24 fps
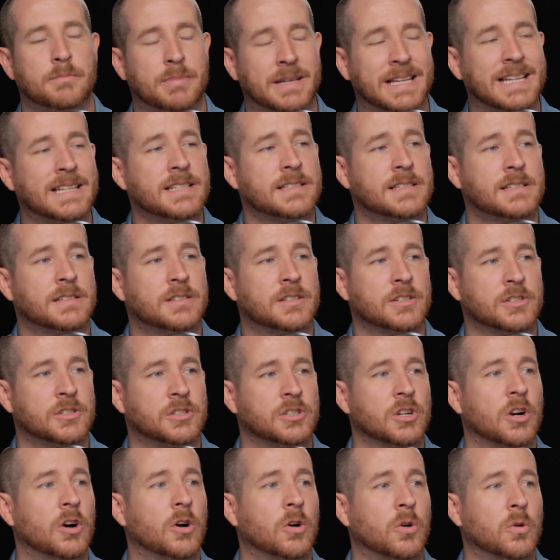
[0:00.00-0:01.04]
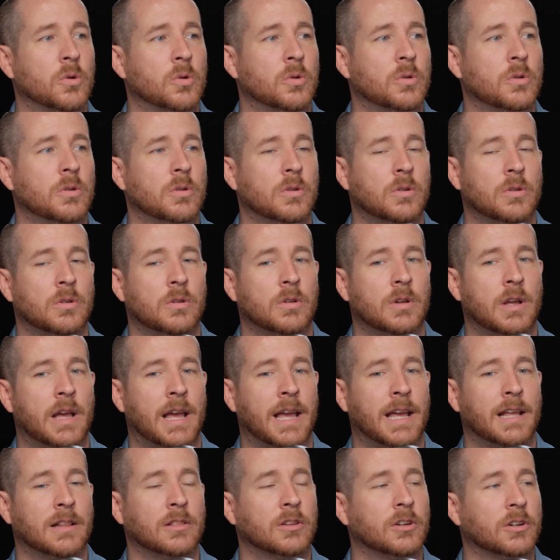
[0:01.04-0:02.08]
piece to show,
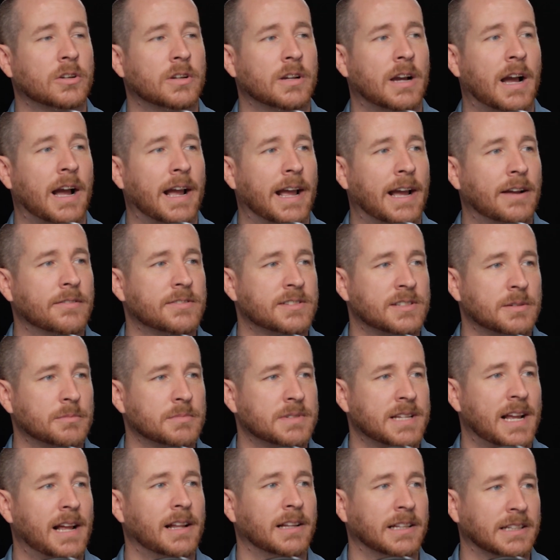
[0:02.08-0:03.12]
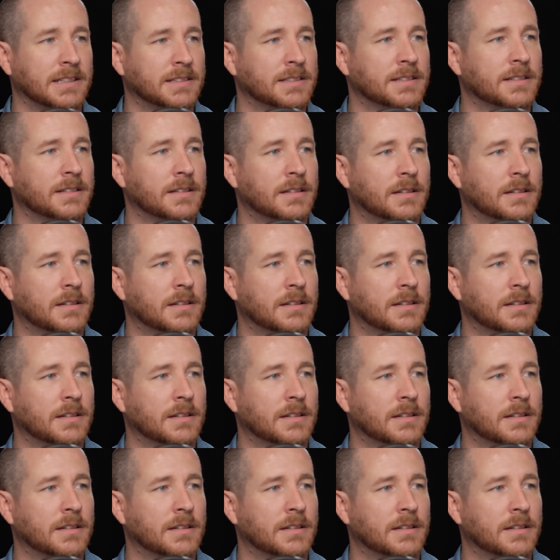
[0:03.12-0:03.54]
hey, look, I have some talent.